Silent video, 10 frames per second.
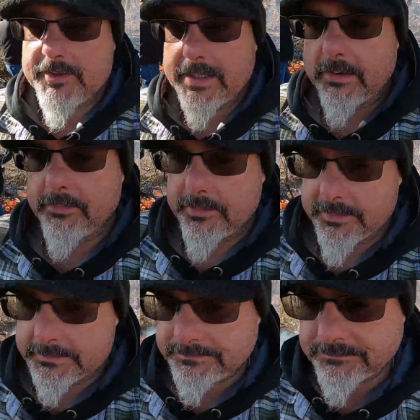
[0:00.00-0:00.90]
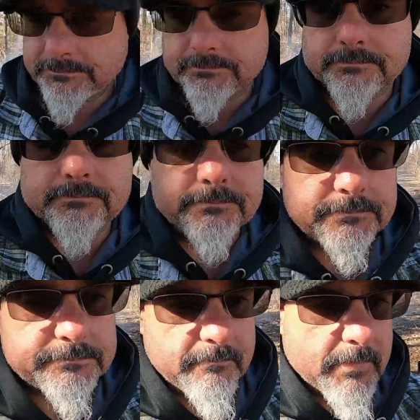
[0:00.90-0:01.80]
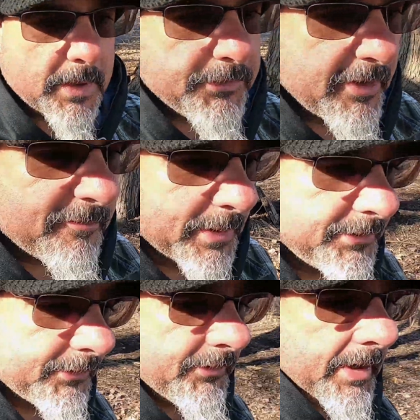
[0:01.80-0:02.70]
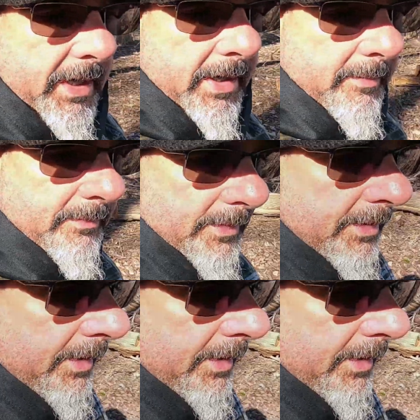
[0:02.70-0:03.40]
seek out the tough places to camp,